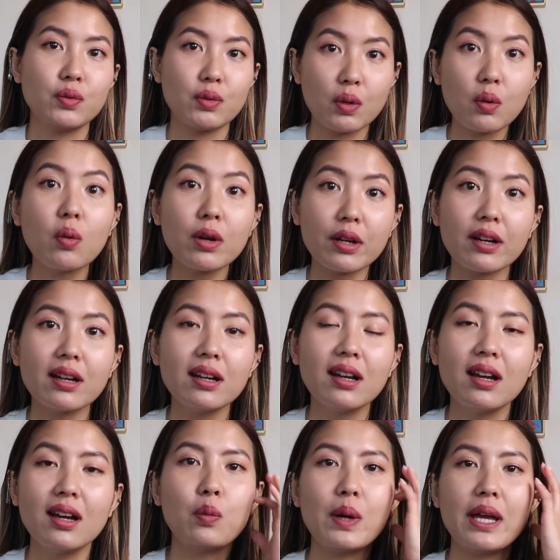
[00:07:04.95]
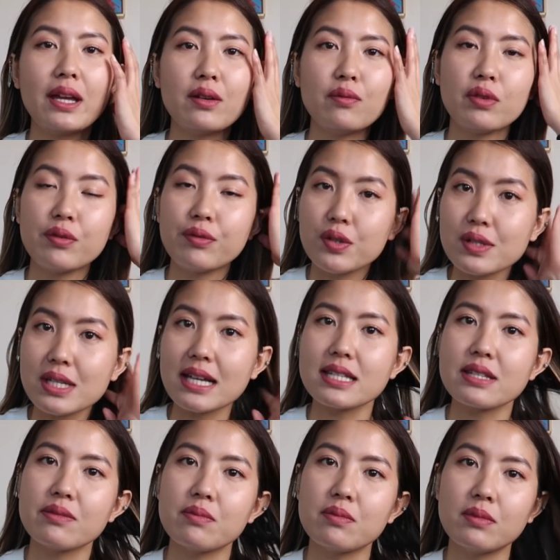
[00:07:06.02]
the quarter when review
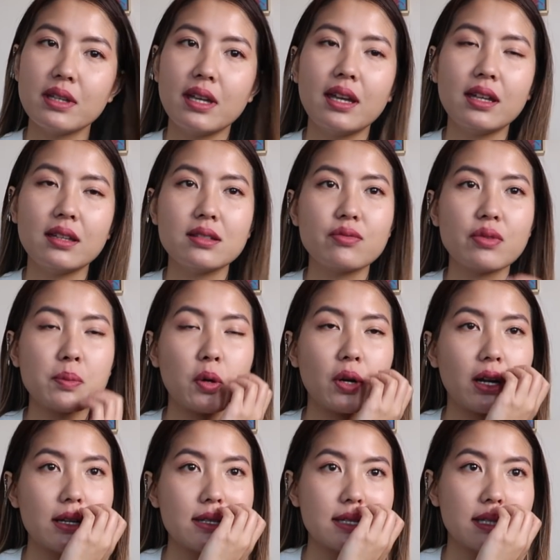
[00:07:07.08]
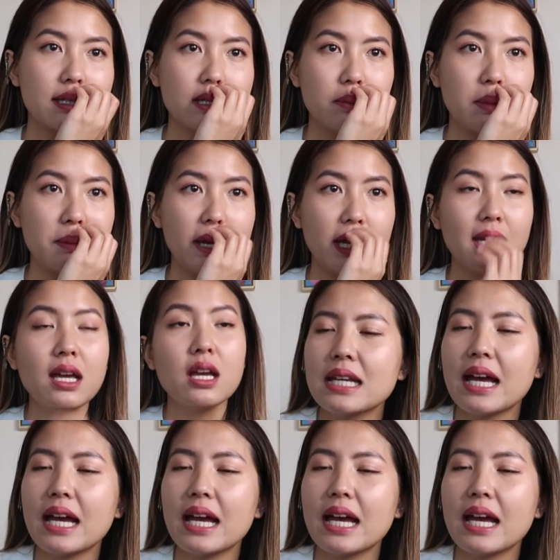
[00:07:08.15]
tests and report cards needed to be made.